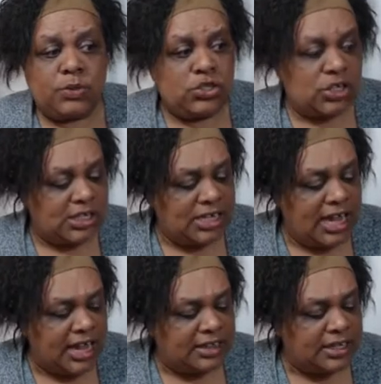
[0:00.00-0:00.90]
We just
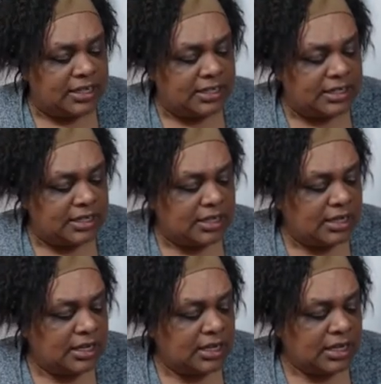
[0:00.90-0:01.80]
had this.
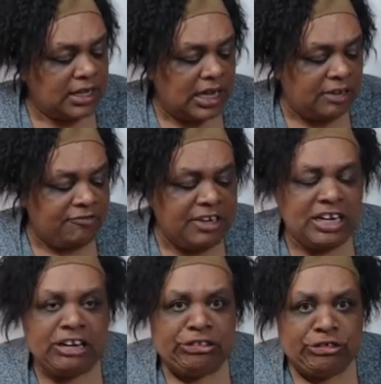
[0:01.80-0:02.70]

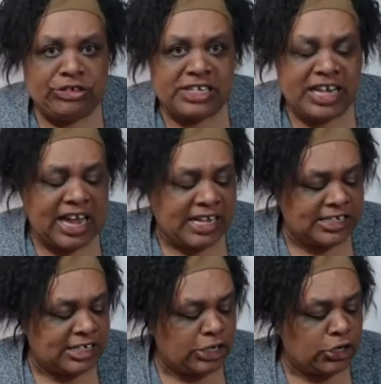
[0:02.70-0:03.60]
Confident,
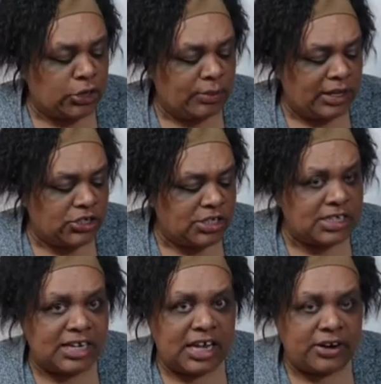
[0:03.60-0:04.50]
enthusiastic, courageous,
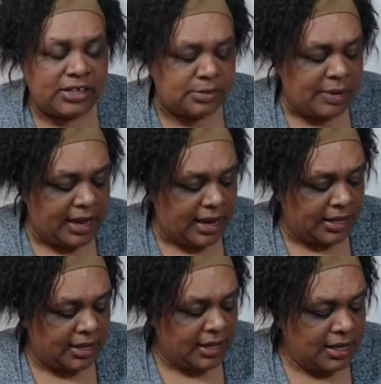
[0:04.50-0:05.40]
and charismatic.